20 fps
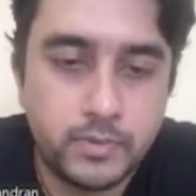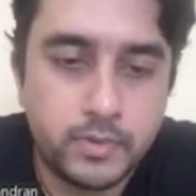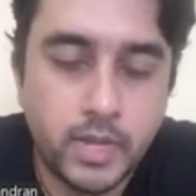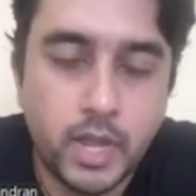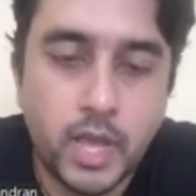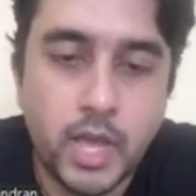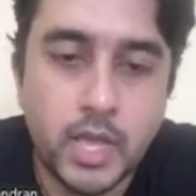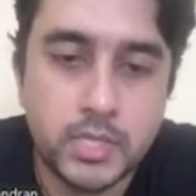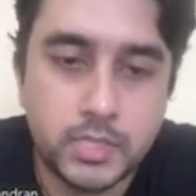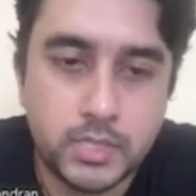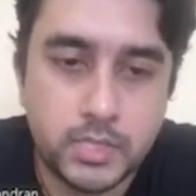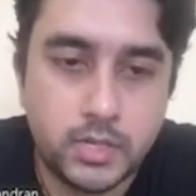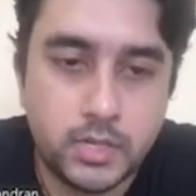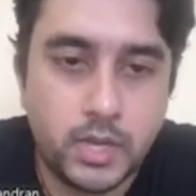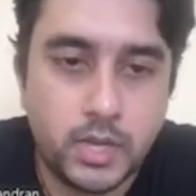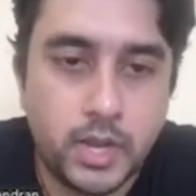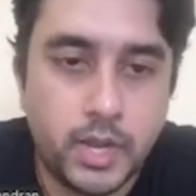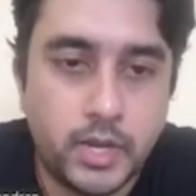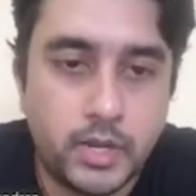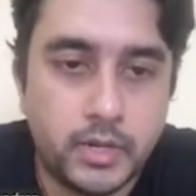task.
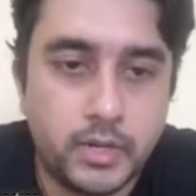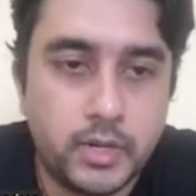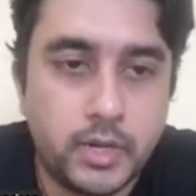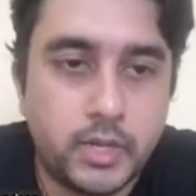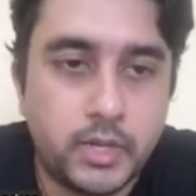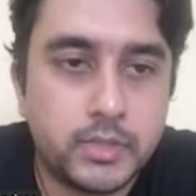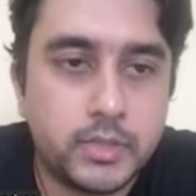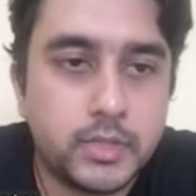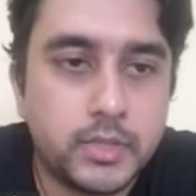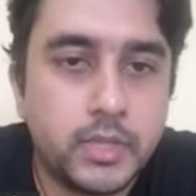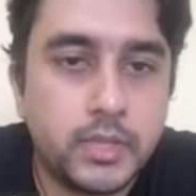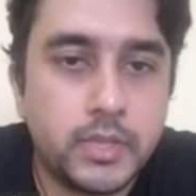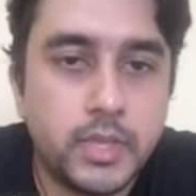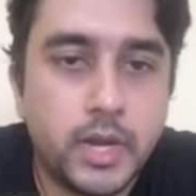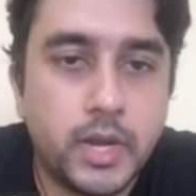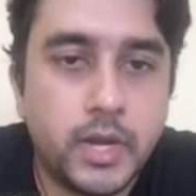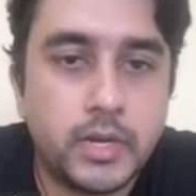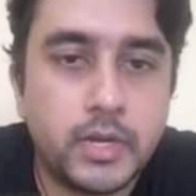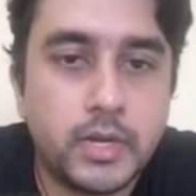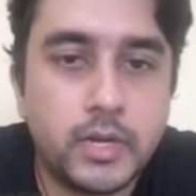And other than
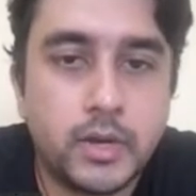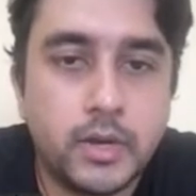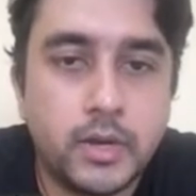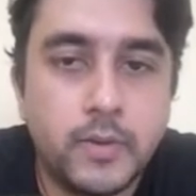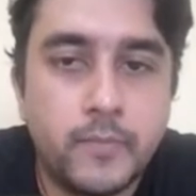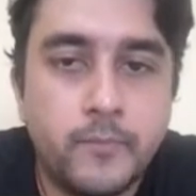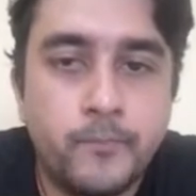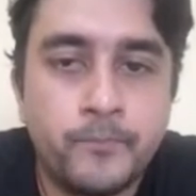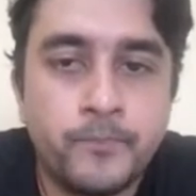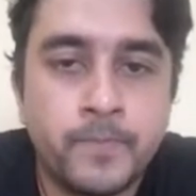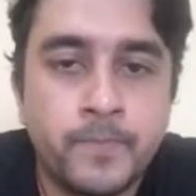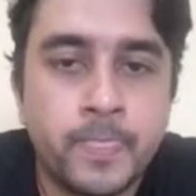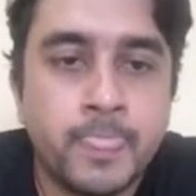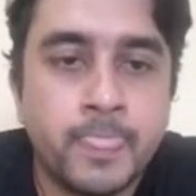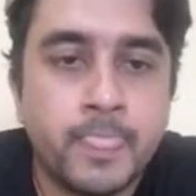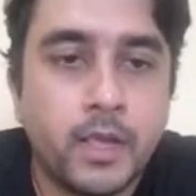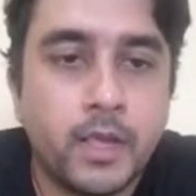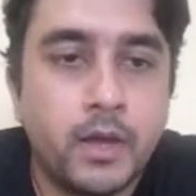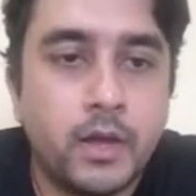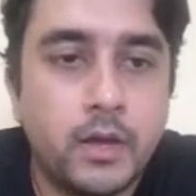that,
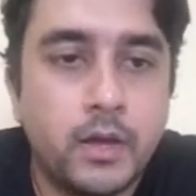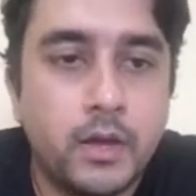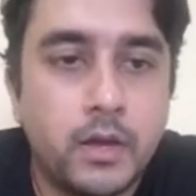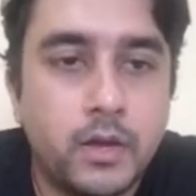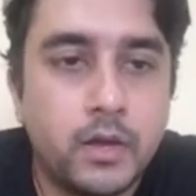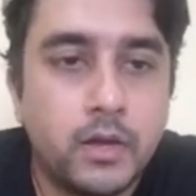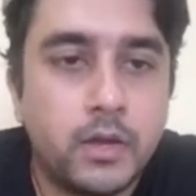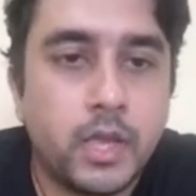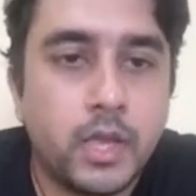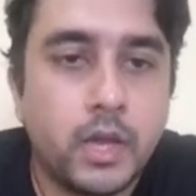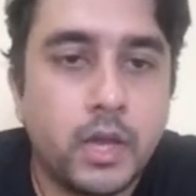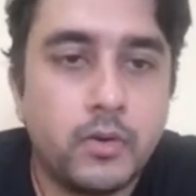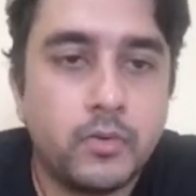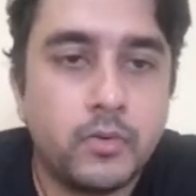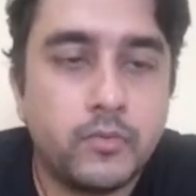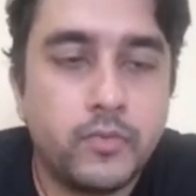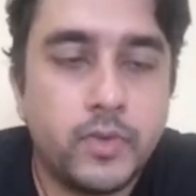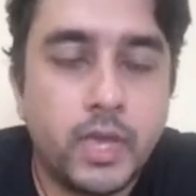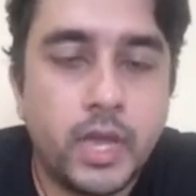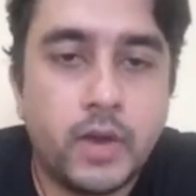
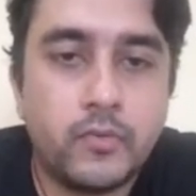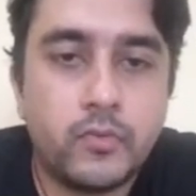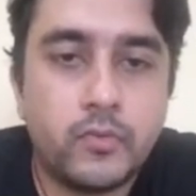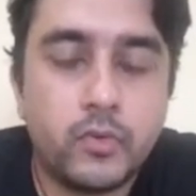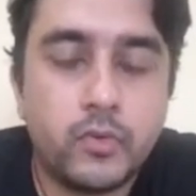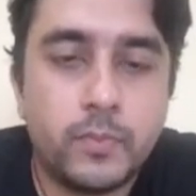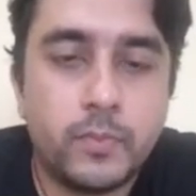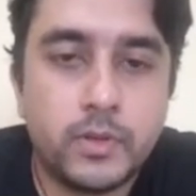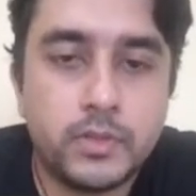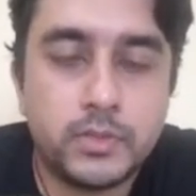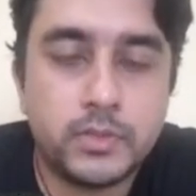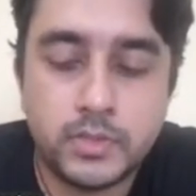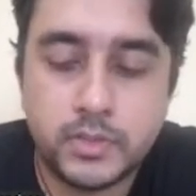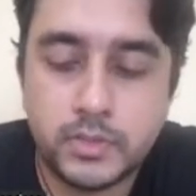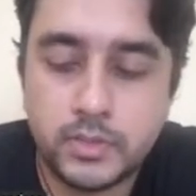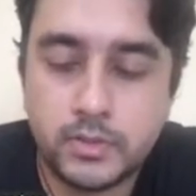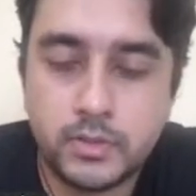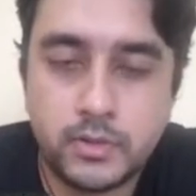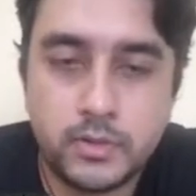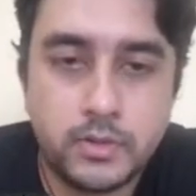yeah, we have to press.
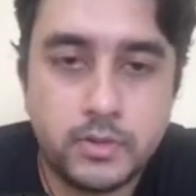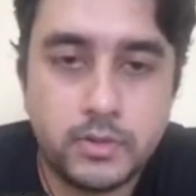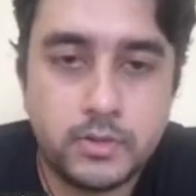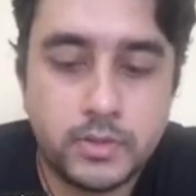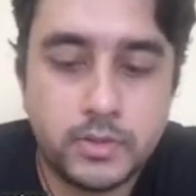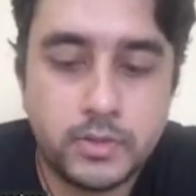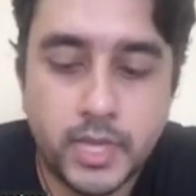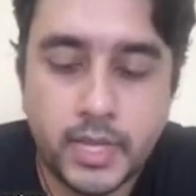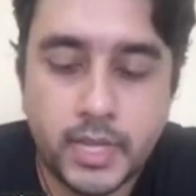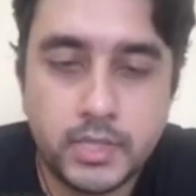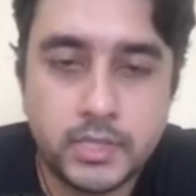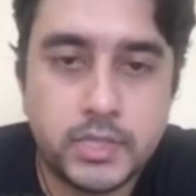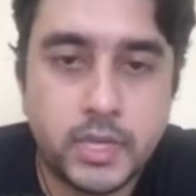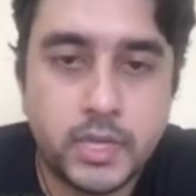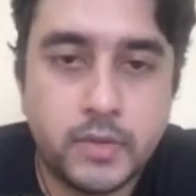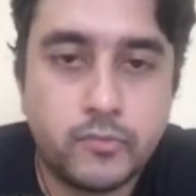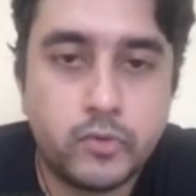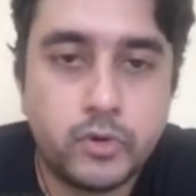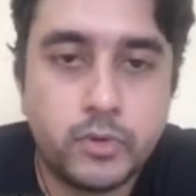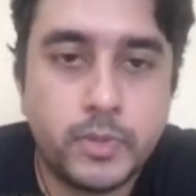Second
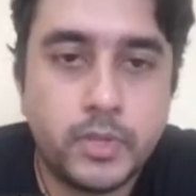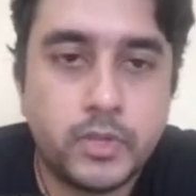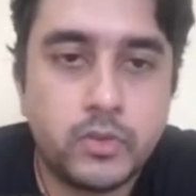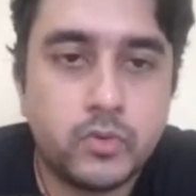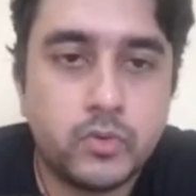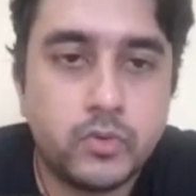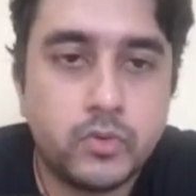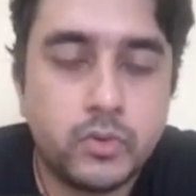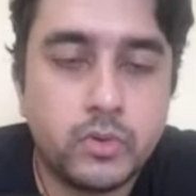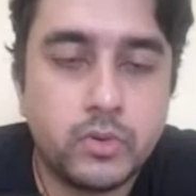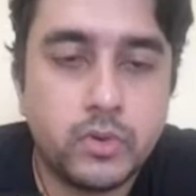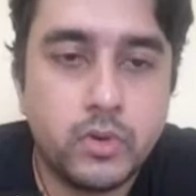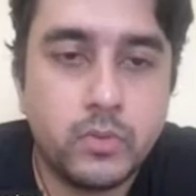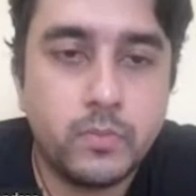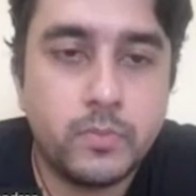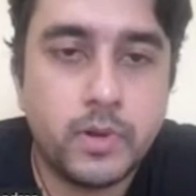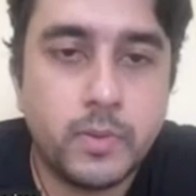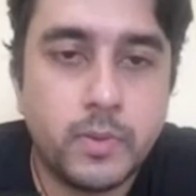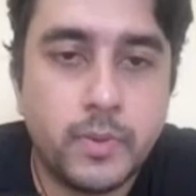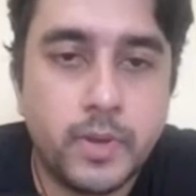step would be
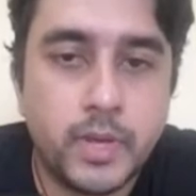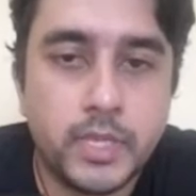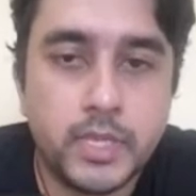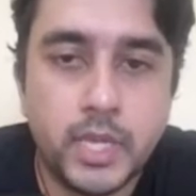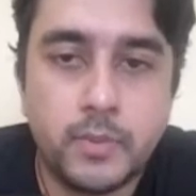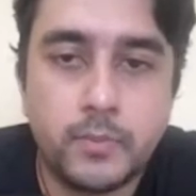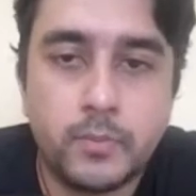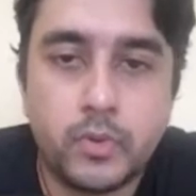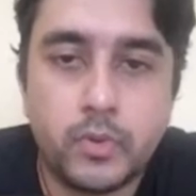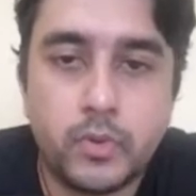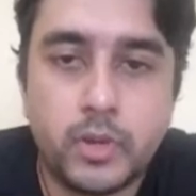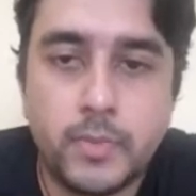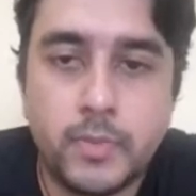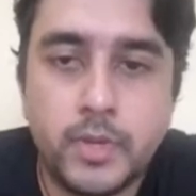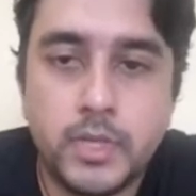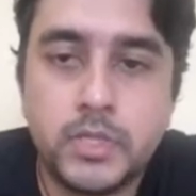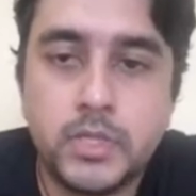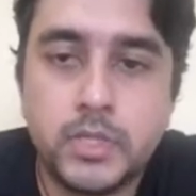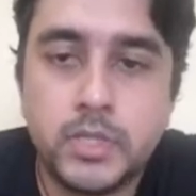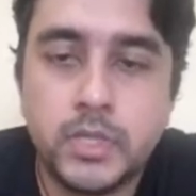to prepare the input
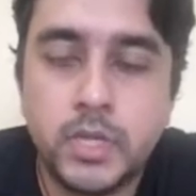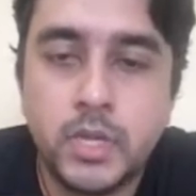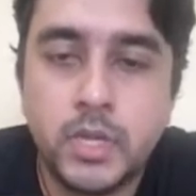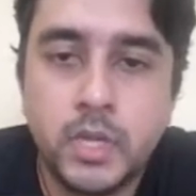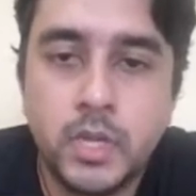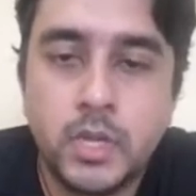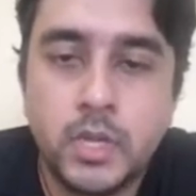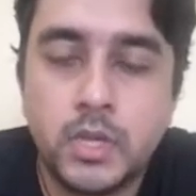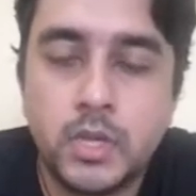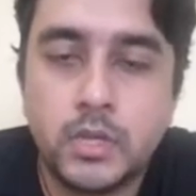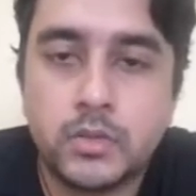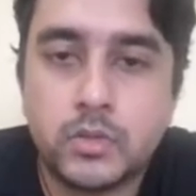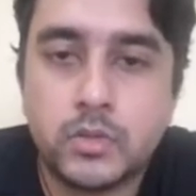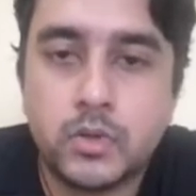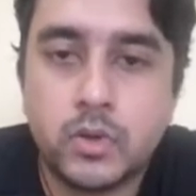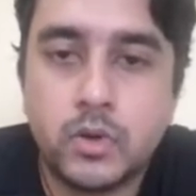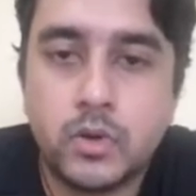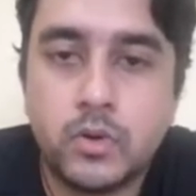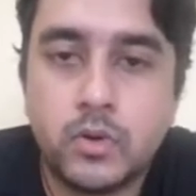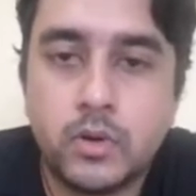image.
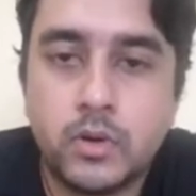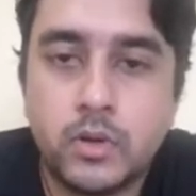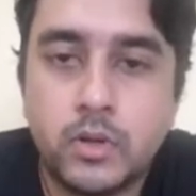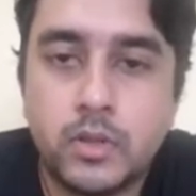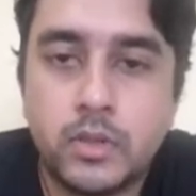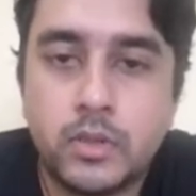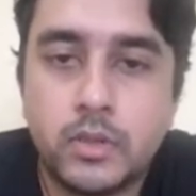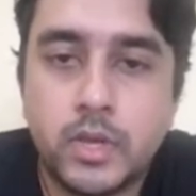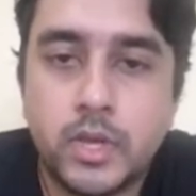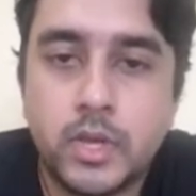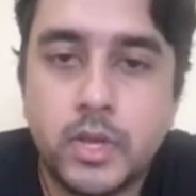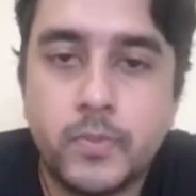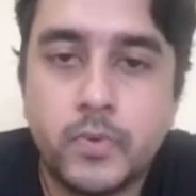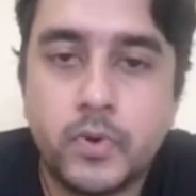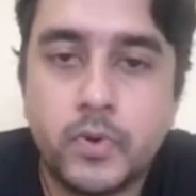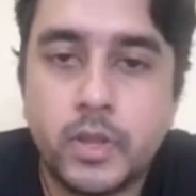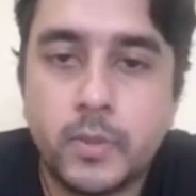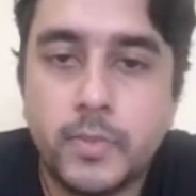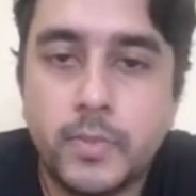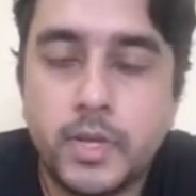So in the
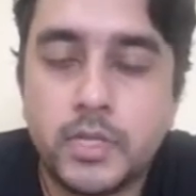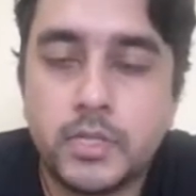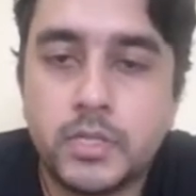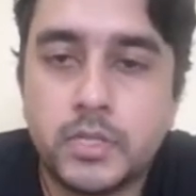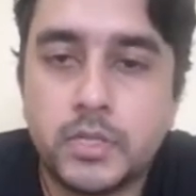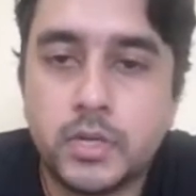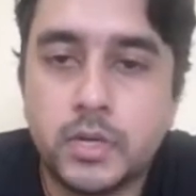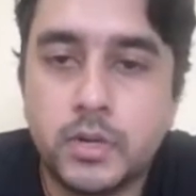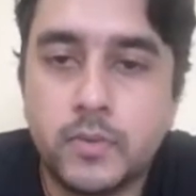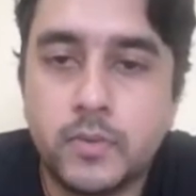input image,